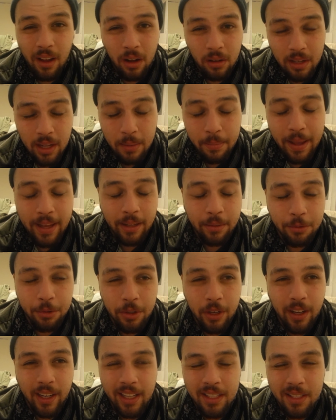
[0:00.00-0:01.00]
Odell Beckham
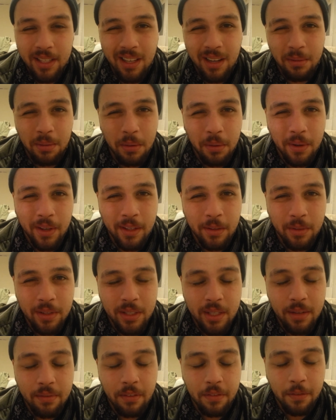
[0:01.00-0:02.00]
Jr. gets the number 1
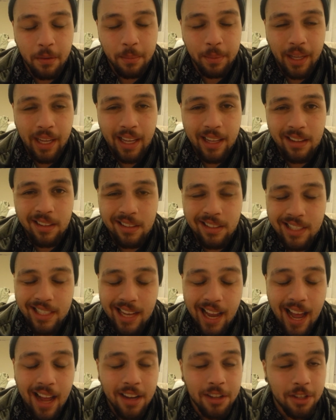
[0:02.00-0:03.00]
receiver for me, and it's
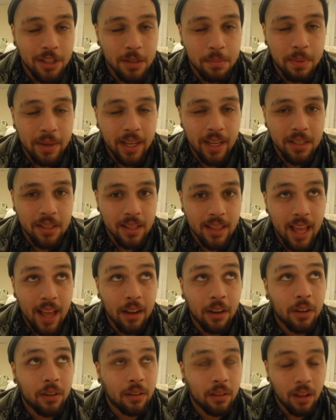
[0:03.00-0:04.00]
not just because of
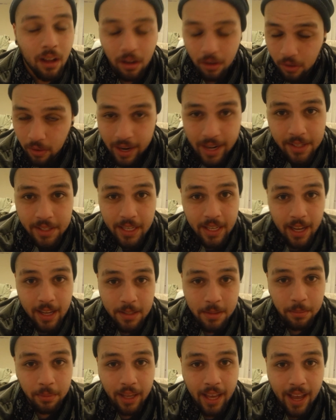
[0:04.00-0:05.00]
that crazy
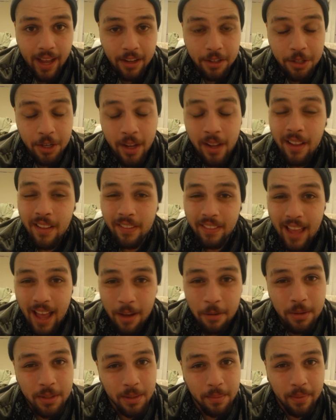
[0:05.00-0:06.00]
awesome catch.
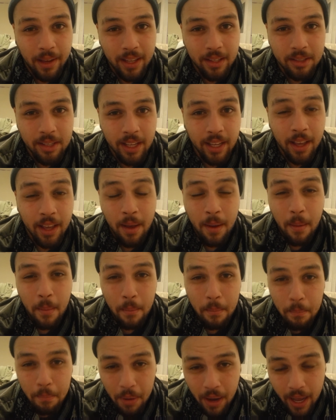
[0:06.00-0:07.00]
That was amazing,
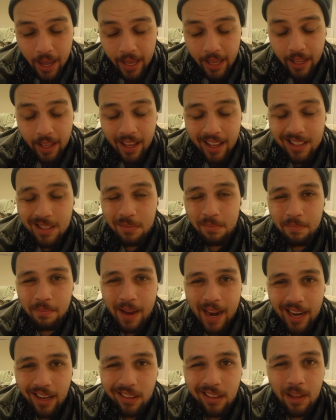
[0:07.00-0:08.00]
but it's
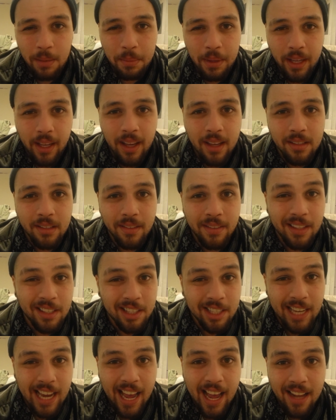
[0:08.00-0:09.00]
mainly because of the
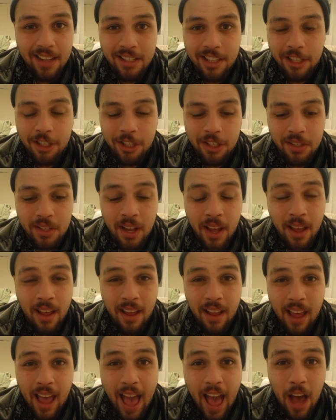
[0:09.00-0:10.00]
stats and just
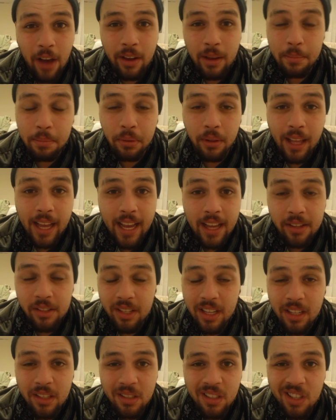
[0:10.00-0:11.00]
how he
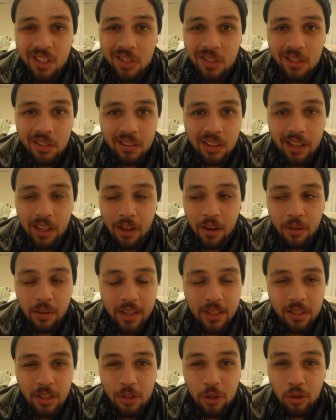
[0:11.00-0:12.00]
plays. He's just,
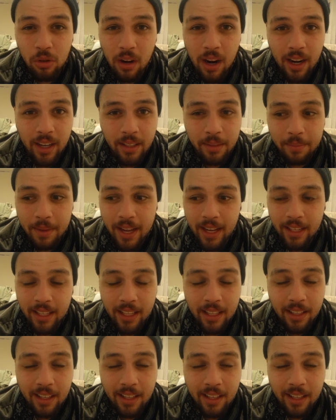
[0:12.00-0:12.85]
he's a truck, man.